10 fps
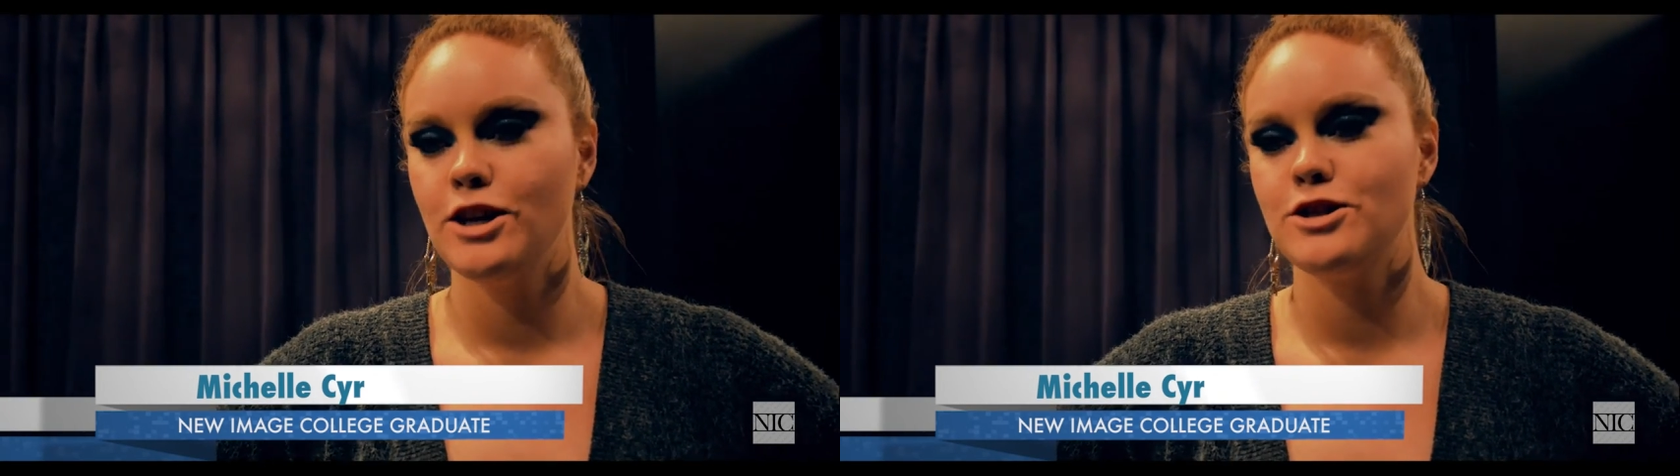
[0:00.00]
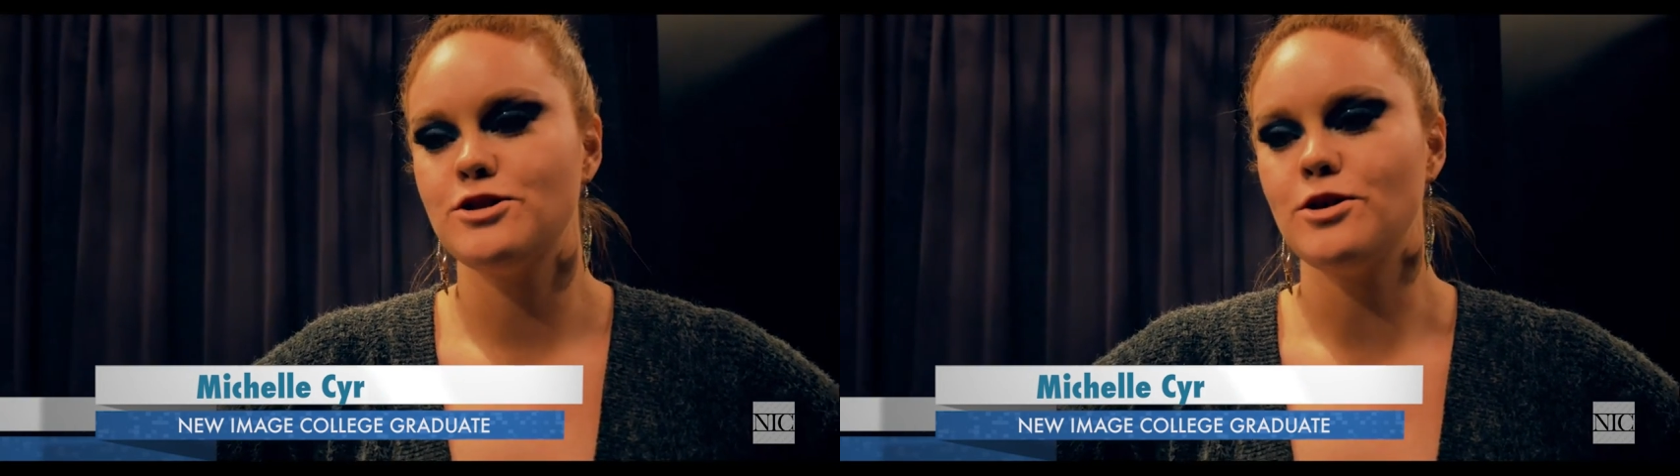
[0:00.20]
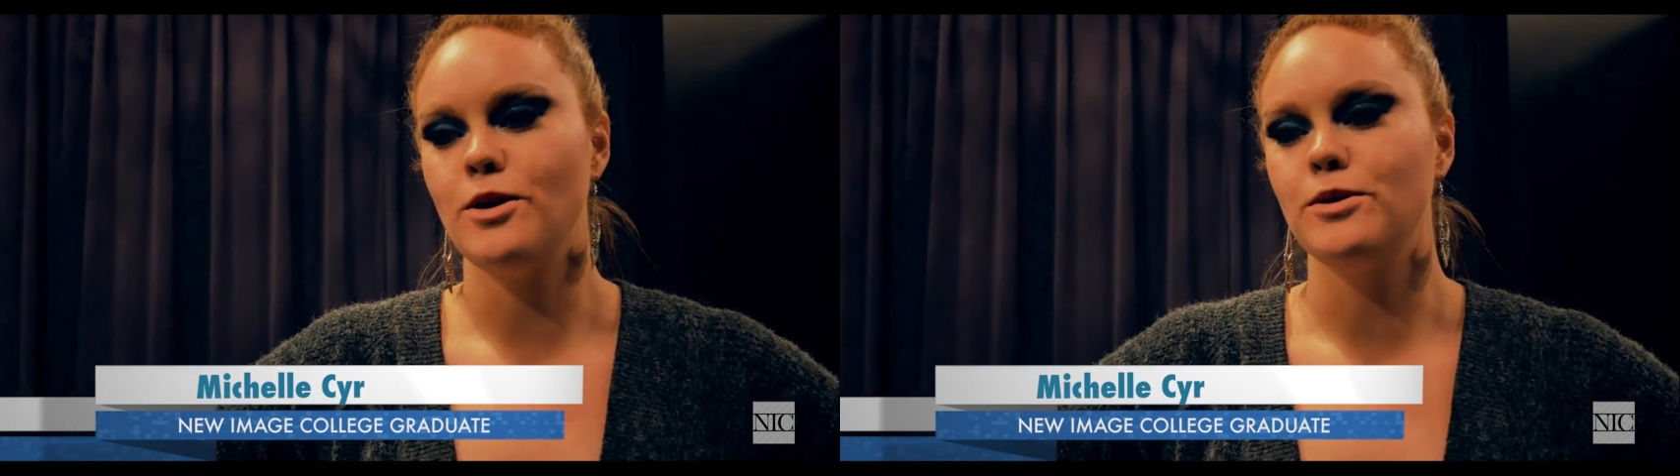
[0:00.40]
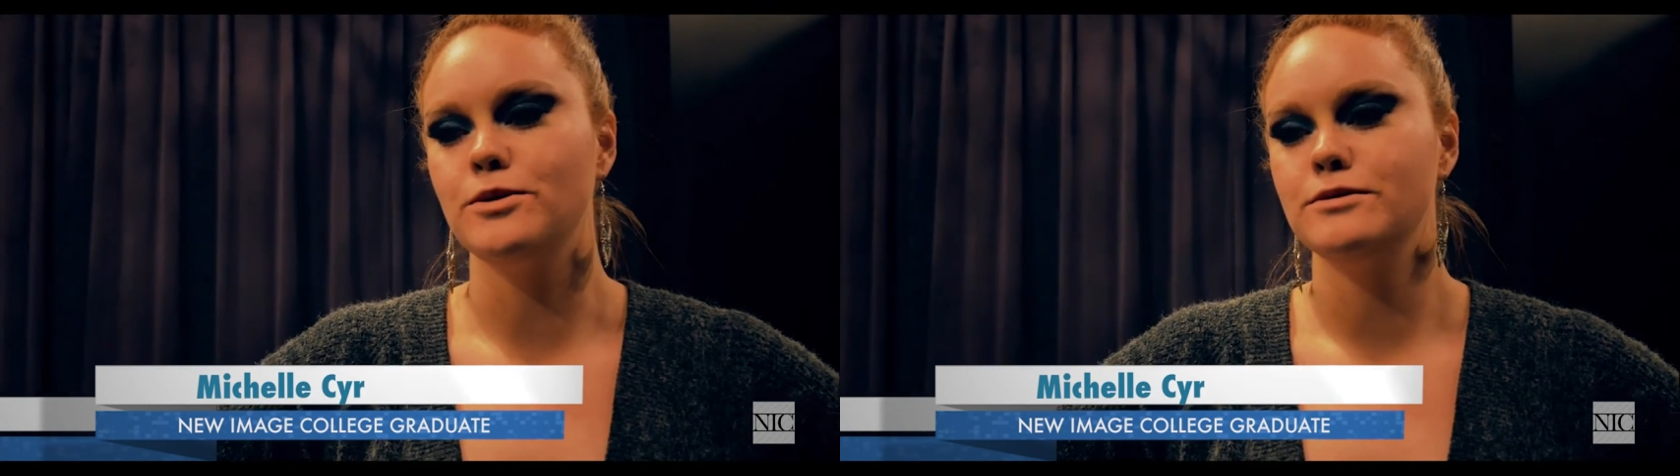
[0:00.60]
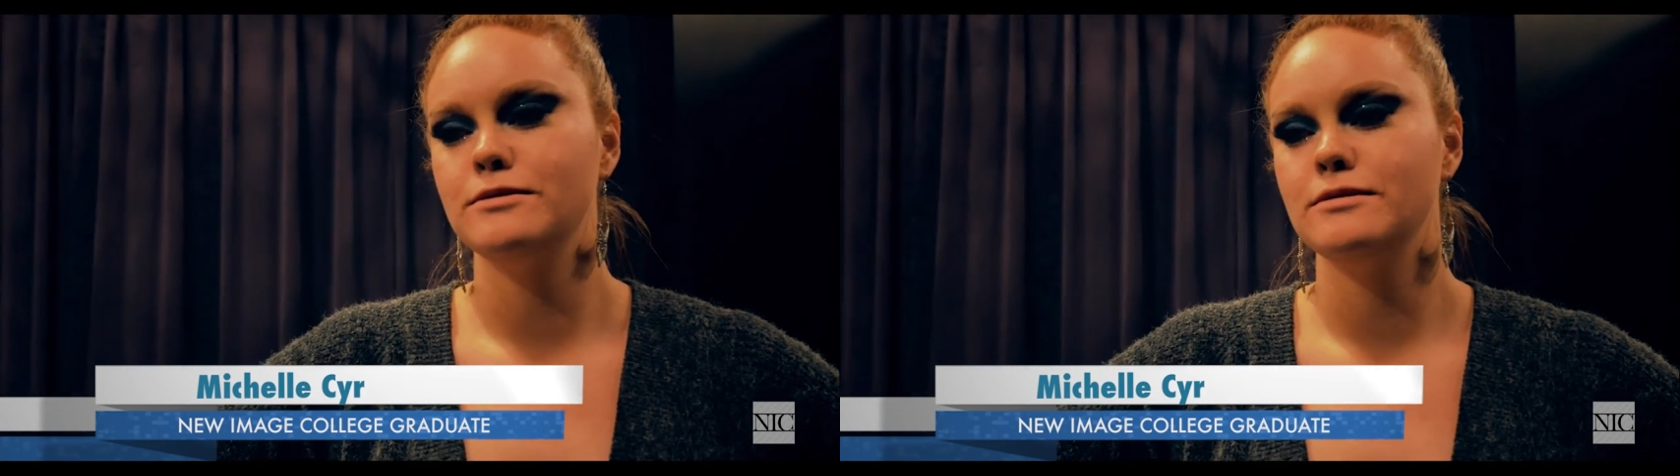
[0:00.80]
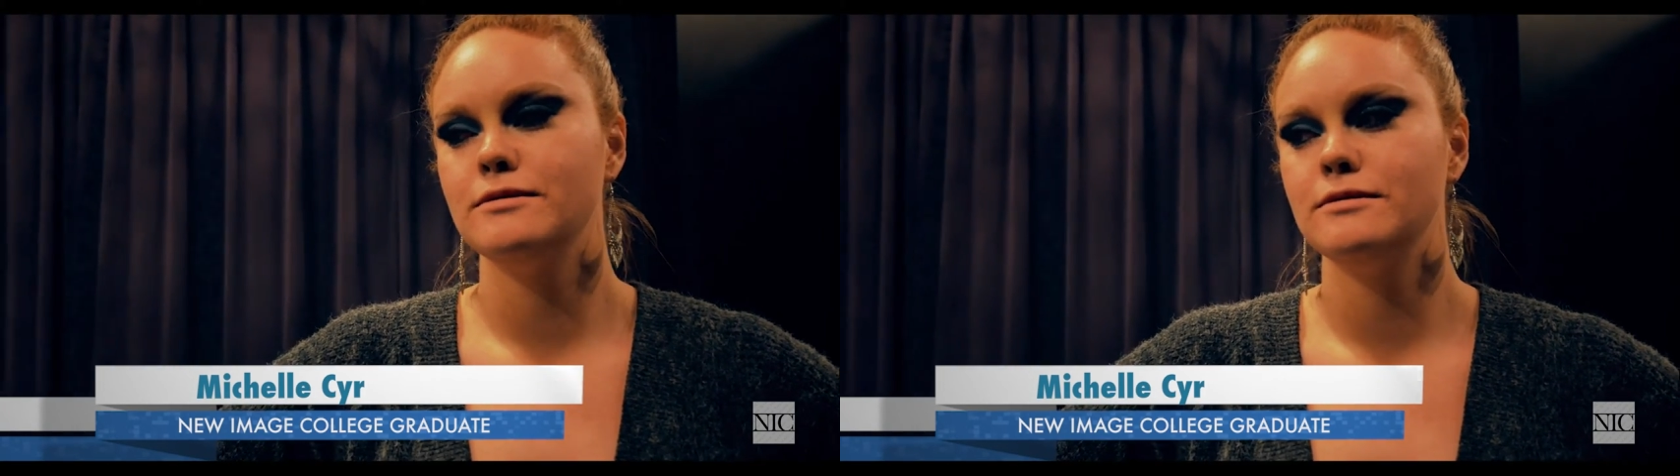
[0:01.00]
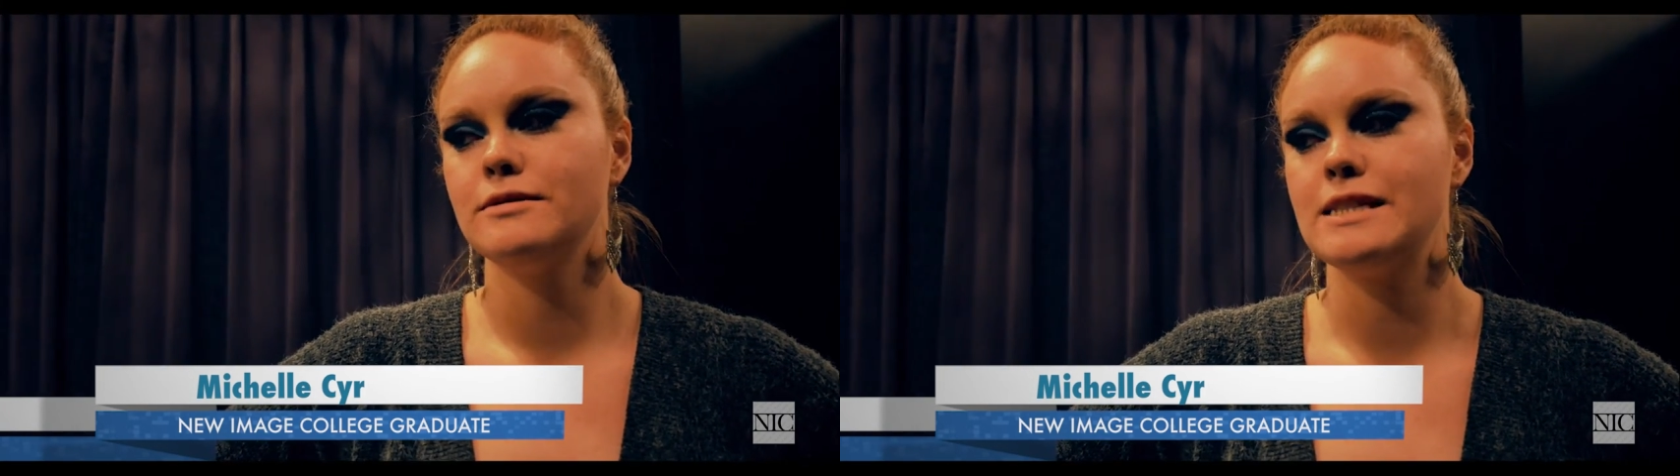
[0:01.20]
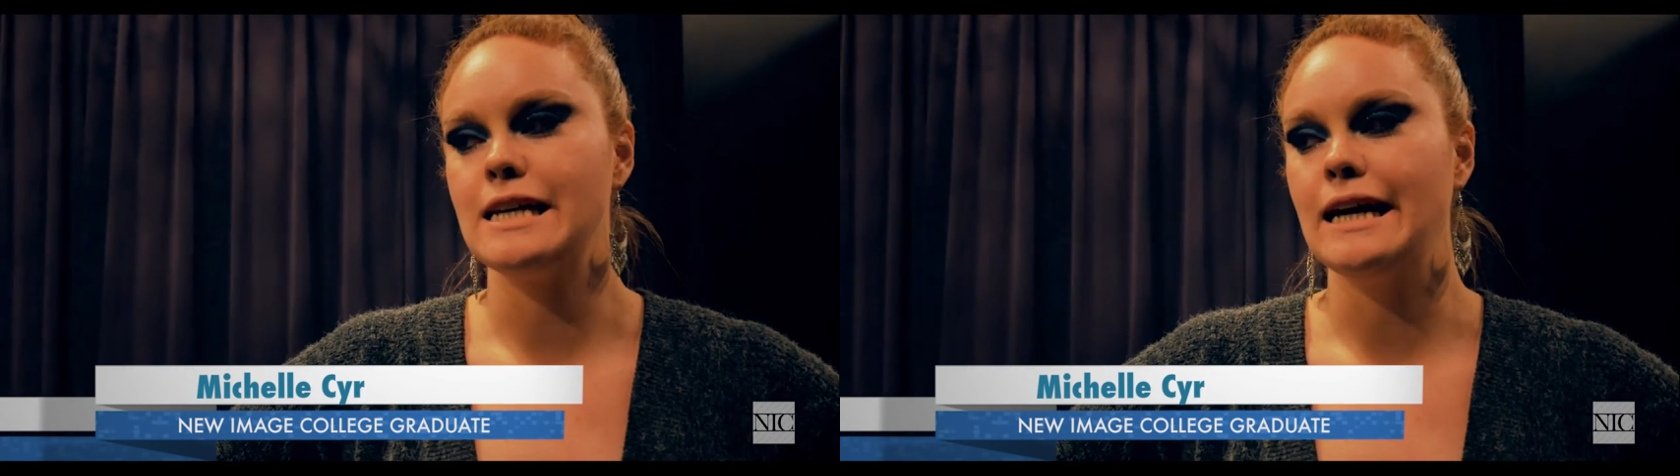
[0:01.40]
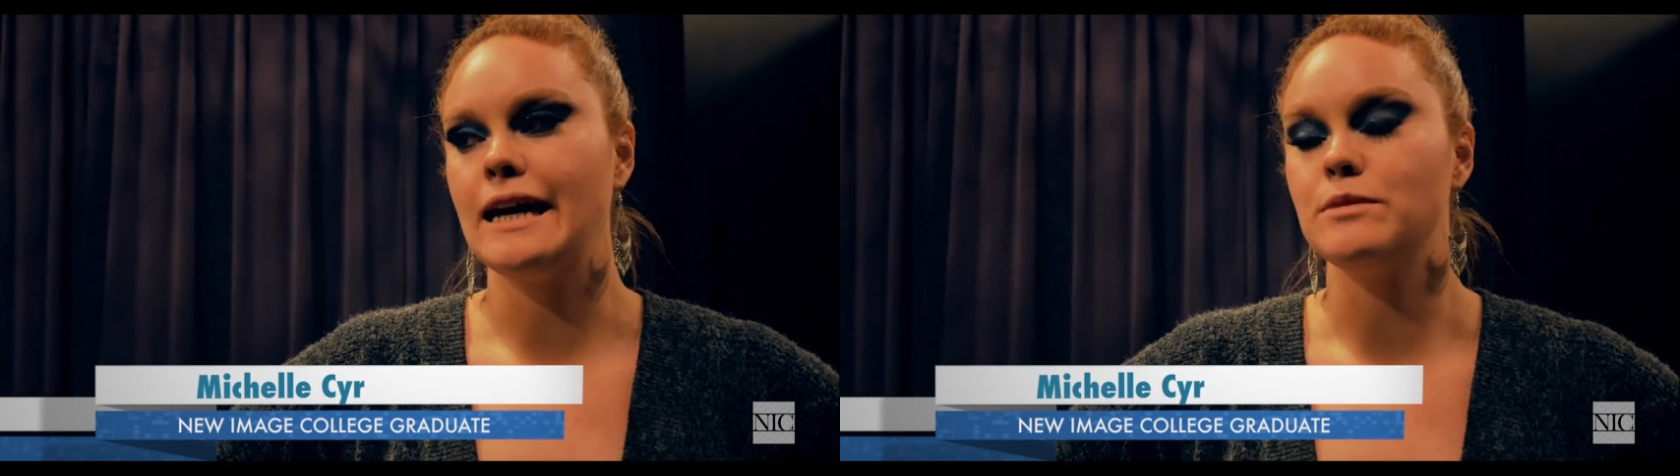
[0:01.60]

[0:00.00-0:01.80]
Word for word: So seeing